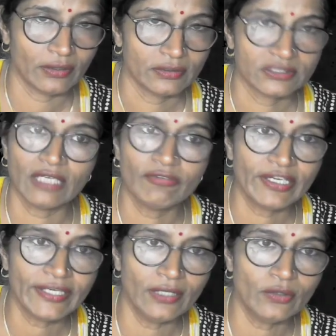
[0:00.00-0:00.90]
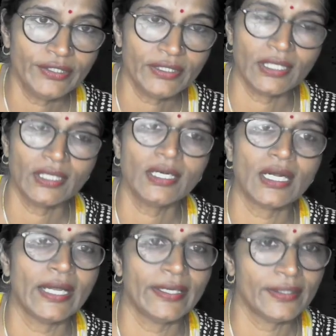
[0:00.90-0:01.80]
Sulfur yellow in color,
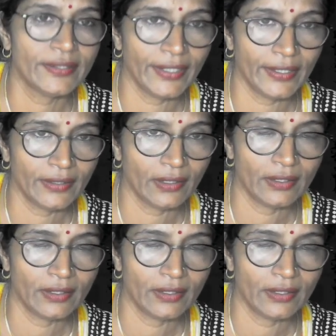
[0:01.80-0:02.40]
iron gray in color.